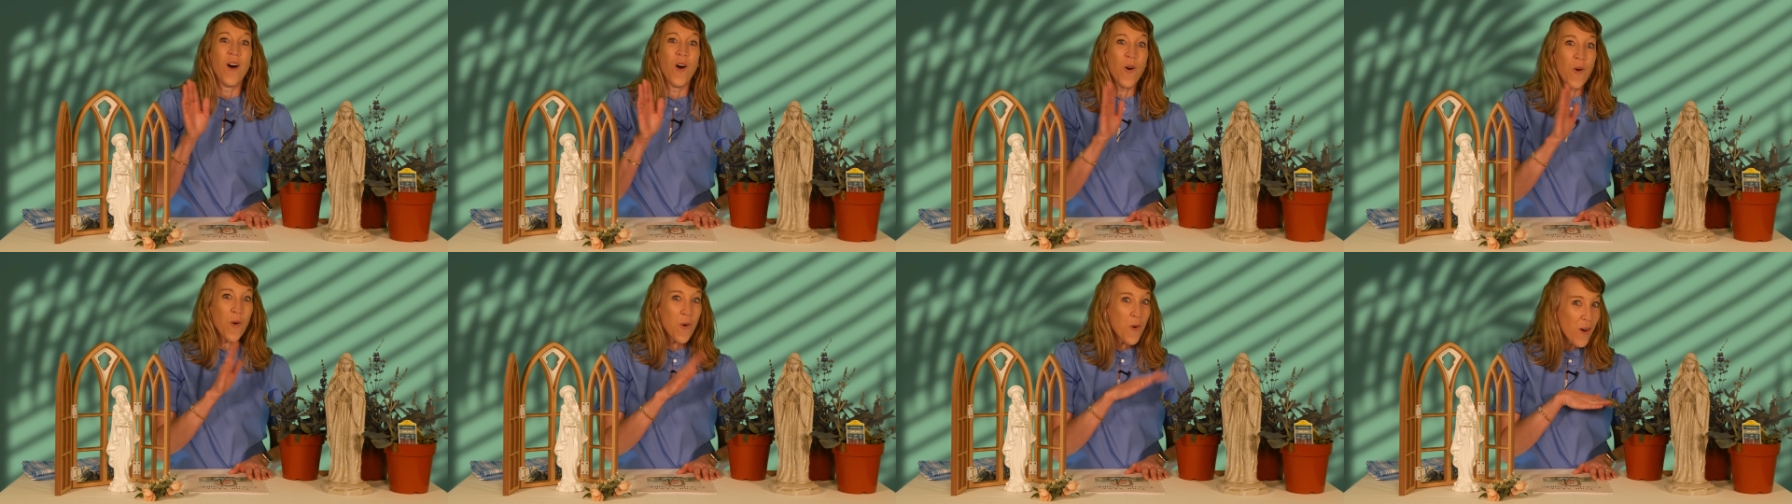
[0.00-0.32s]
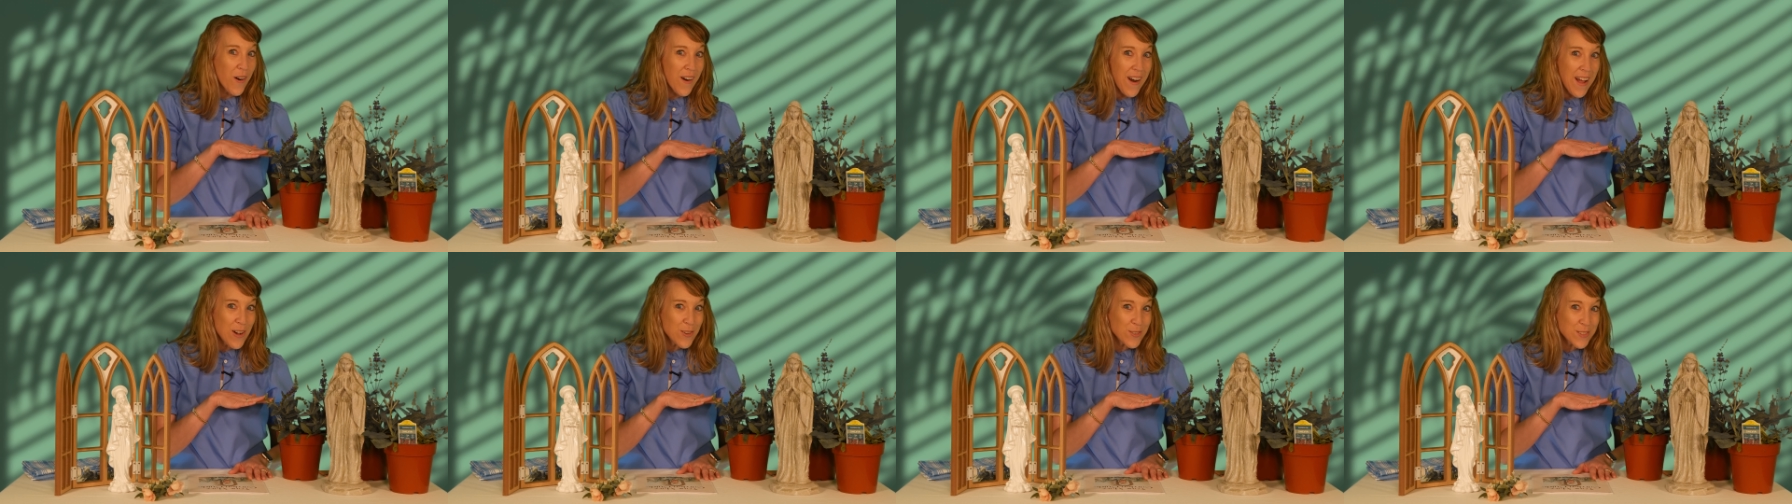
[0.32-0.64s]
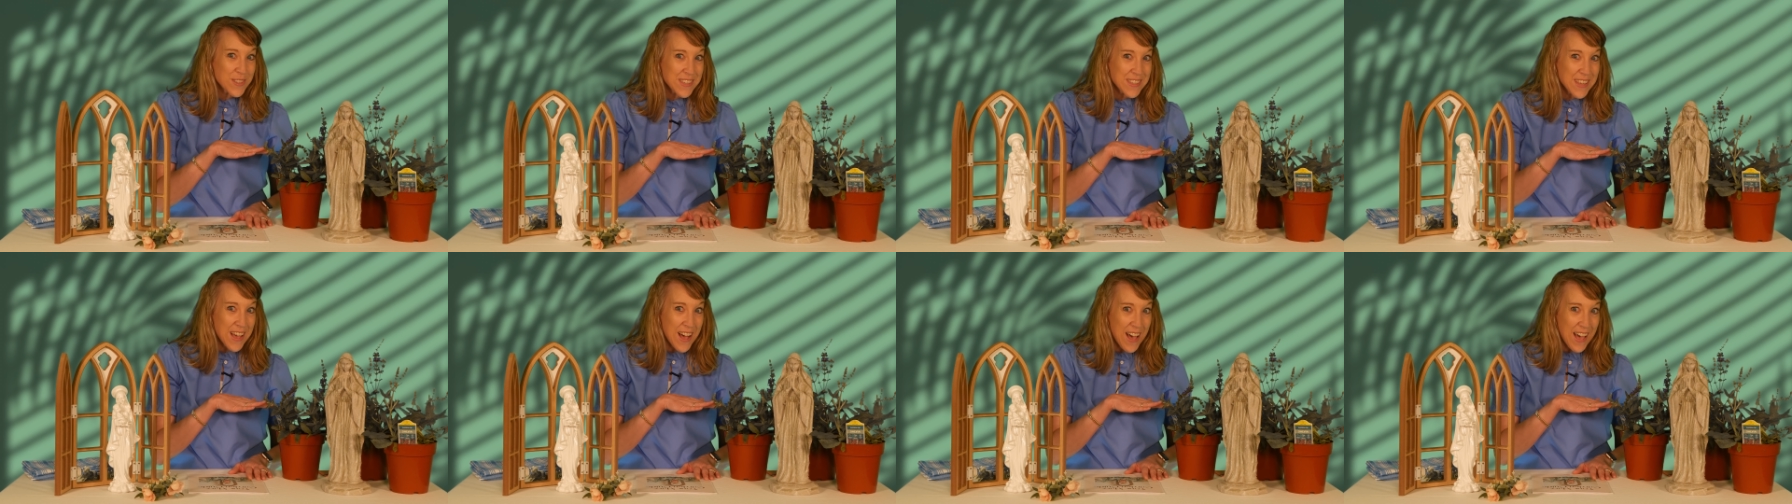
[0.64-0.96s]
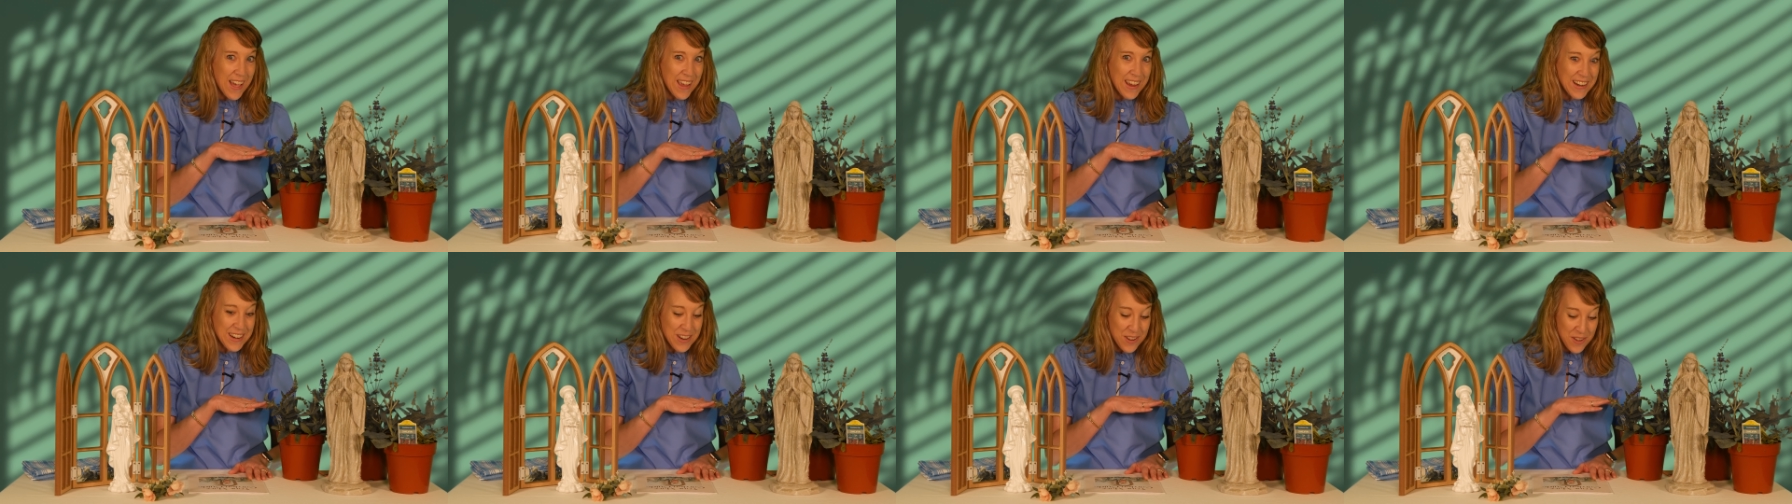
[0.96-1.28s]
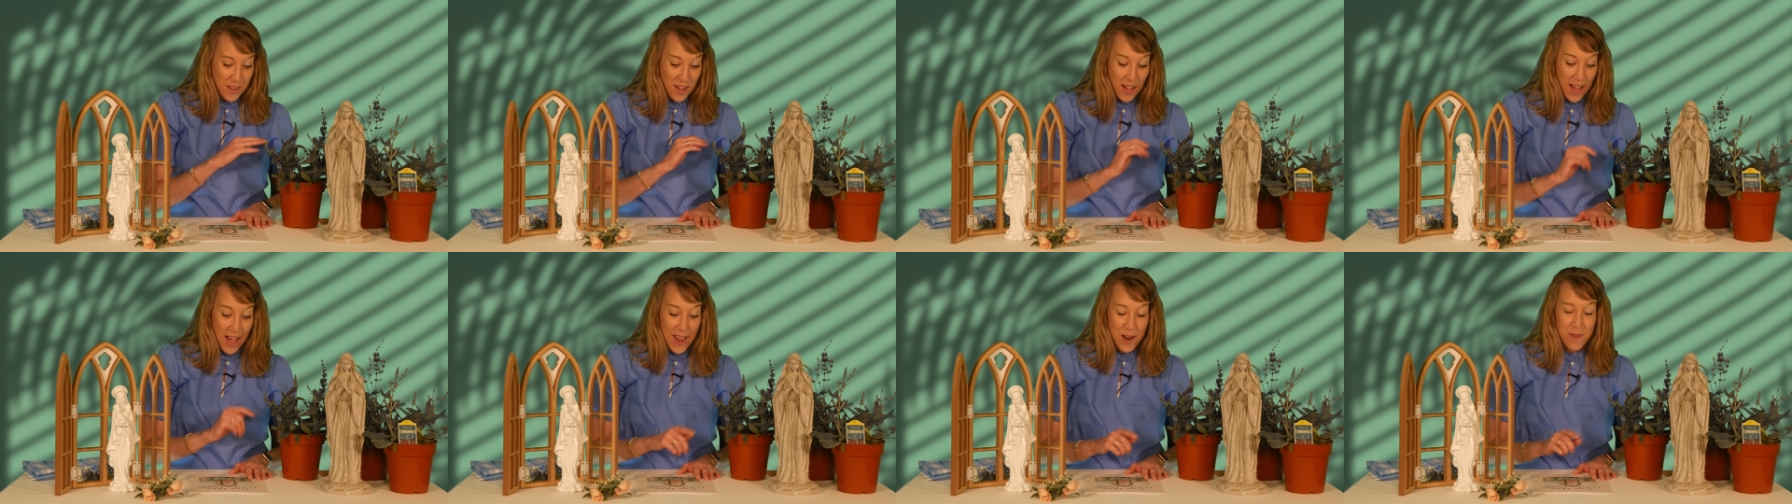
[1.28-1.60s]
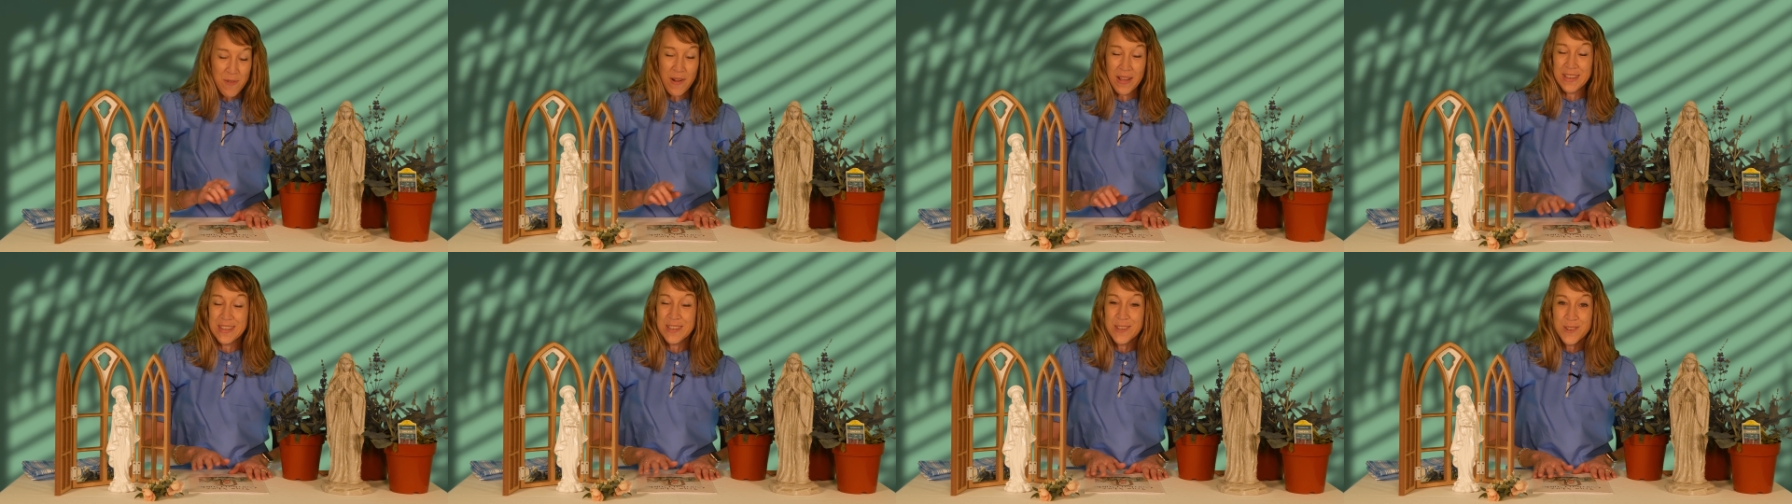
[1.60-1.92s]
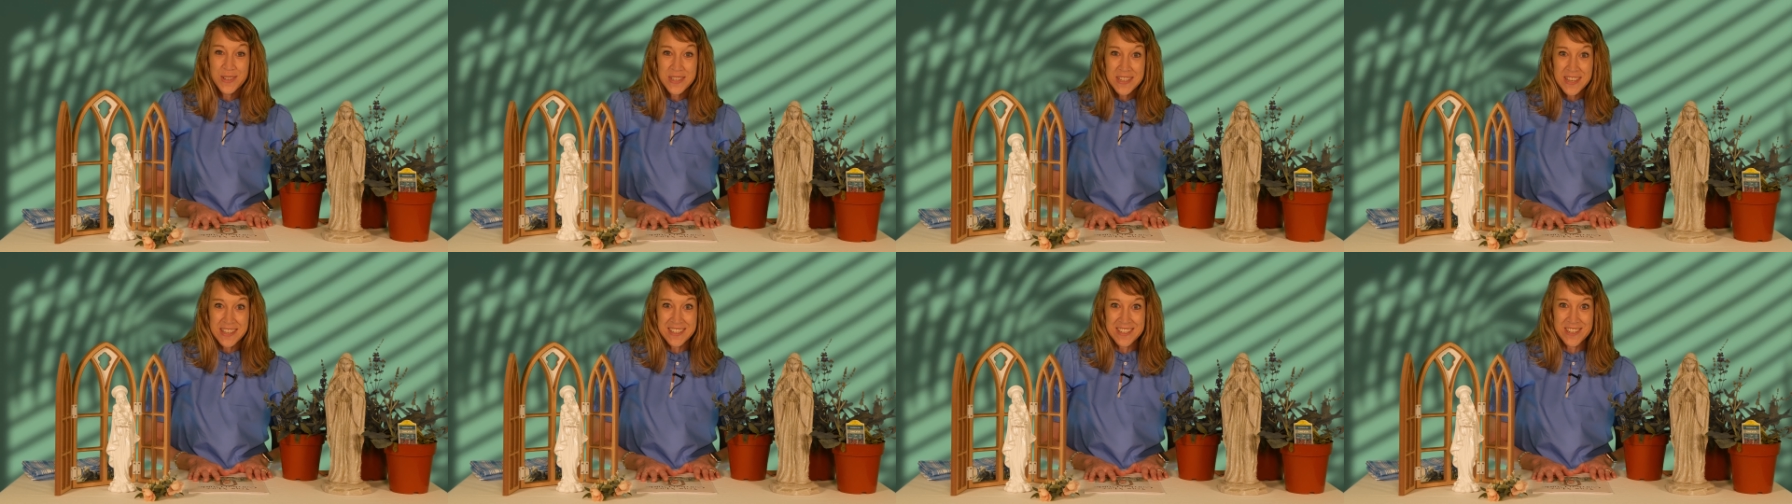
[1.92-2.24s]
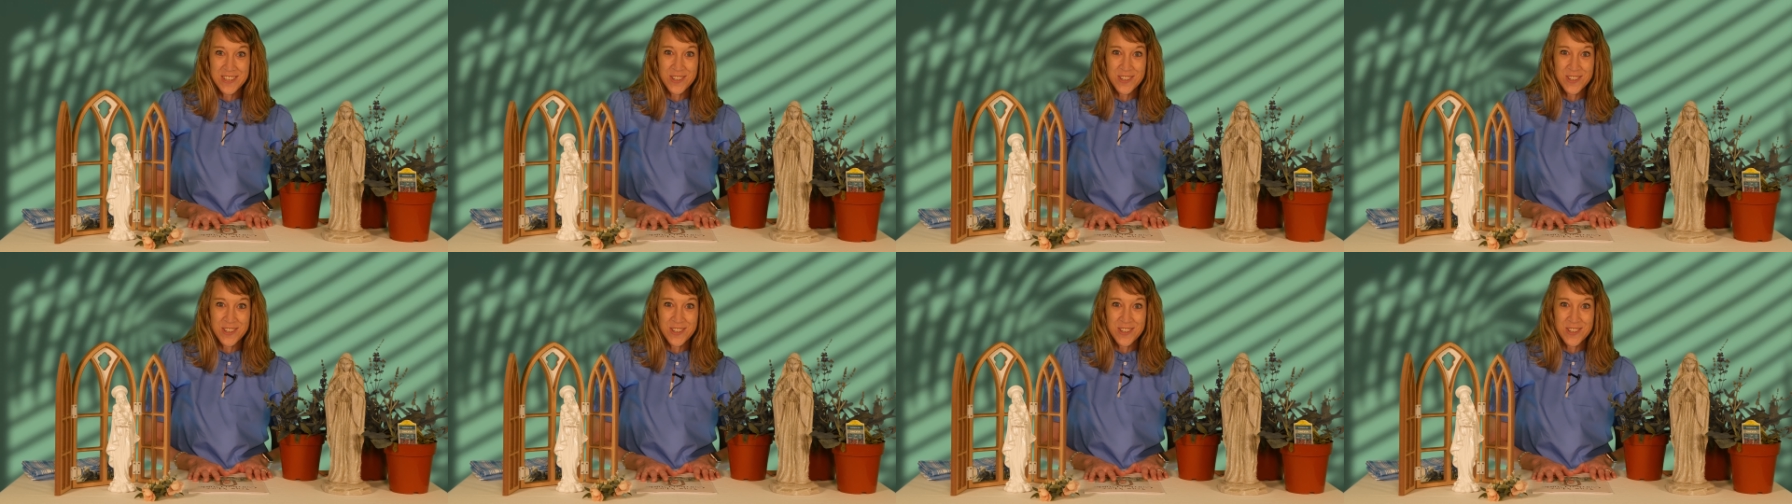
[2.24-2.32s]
or outside, I want you to